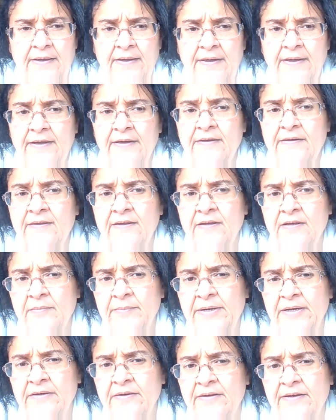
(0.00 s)
And thinking
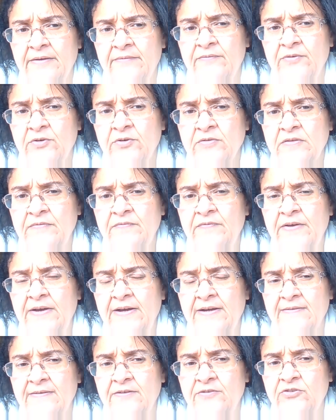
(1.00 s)
about adverse
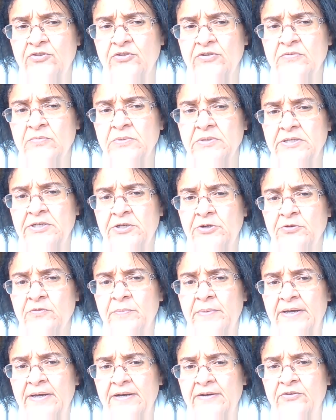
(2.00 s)
effects, it just really goes
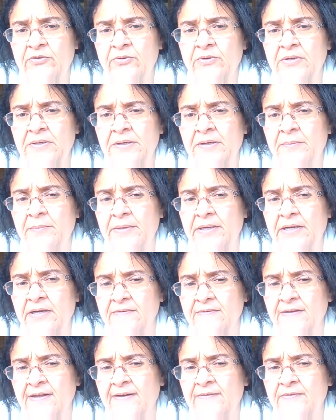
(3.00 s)
back to, again, because
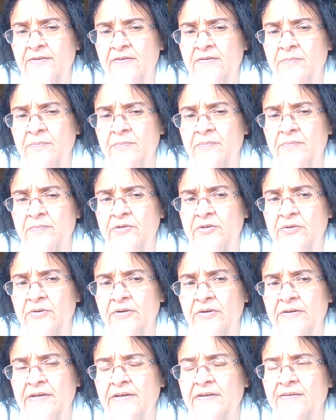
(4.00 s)
a lot of these,
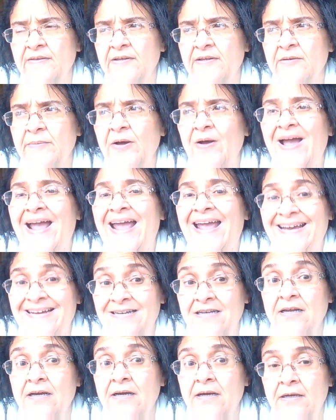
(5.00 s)
again, thinking about
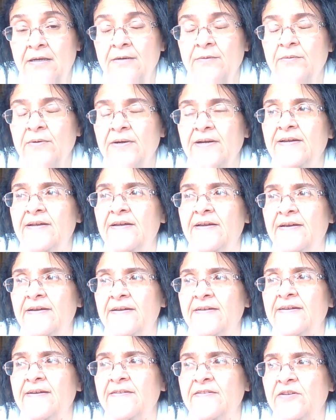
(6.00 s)
right?
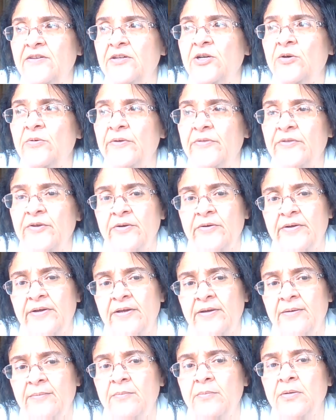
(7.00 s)
Anti is going to go in there
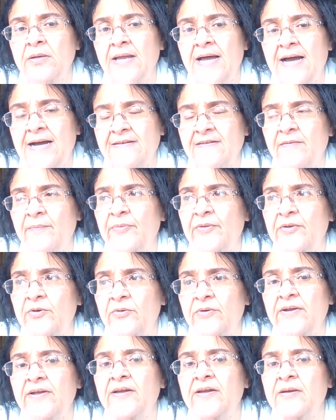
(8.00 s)
and block something or
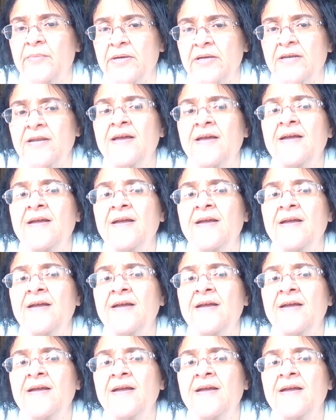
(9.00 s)
inhibit.